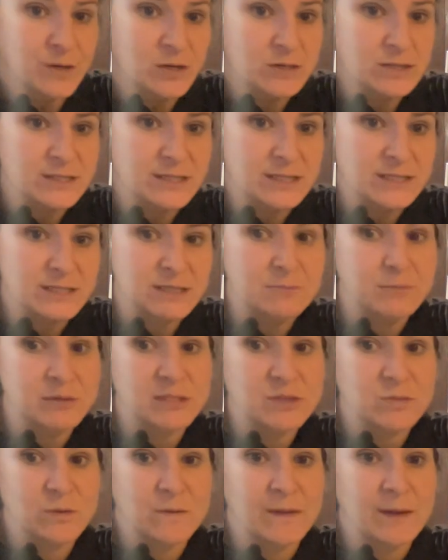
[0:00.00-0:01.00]
our 16
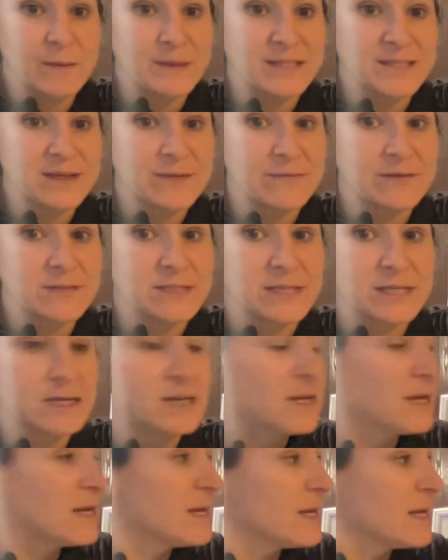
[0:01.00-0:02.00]
plus 1, that'd be 17,